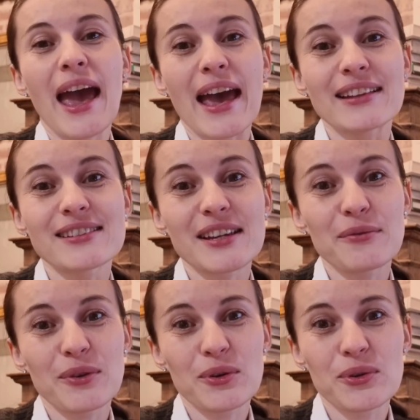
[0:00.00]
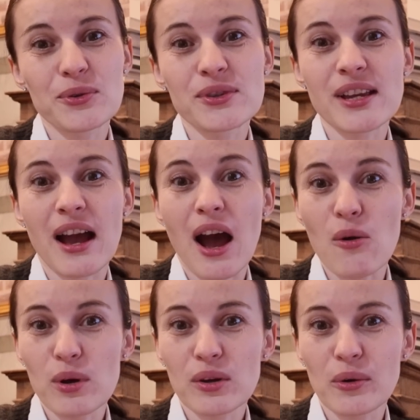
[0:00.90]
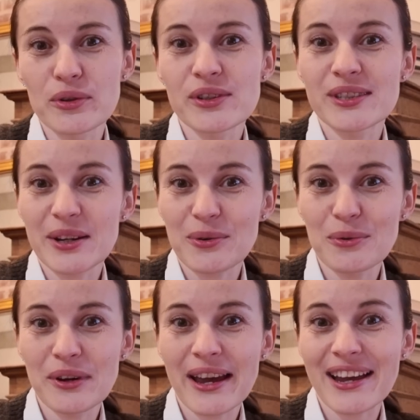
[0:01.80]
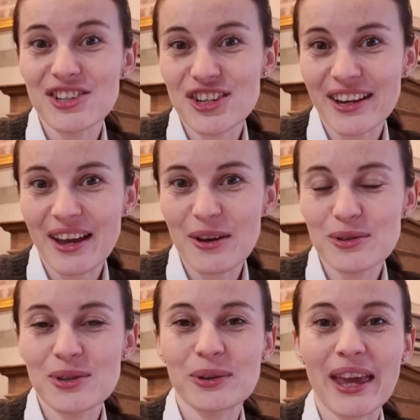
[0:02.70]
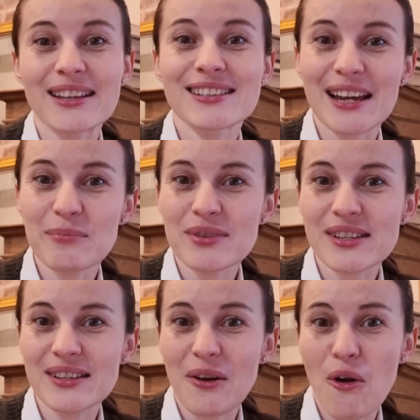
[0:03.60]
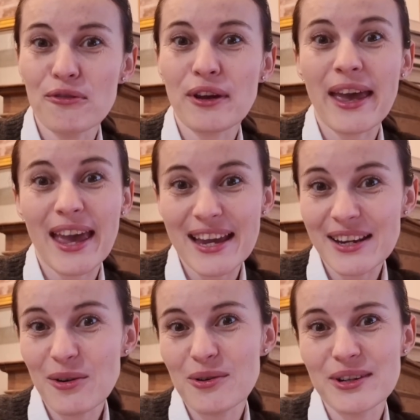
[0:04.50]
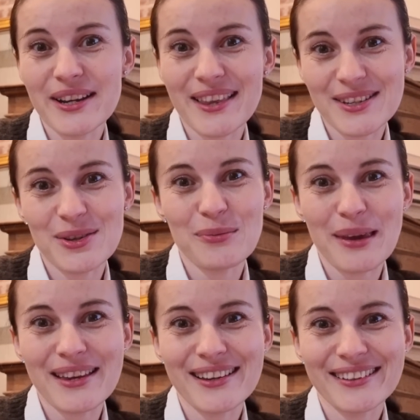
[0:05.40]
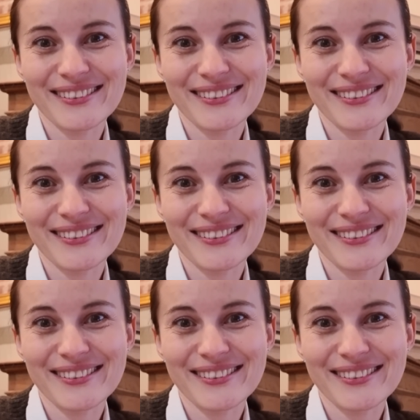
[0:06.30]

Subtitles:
And if you use our code the Hoeve at checkout, you'll get 10% off any order that you make.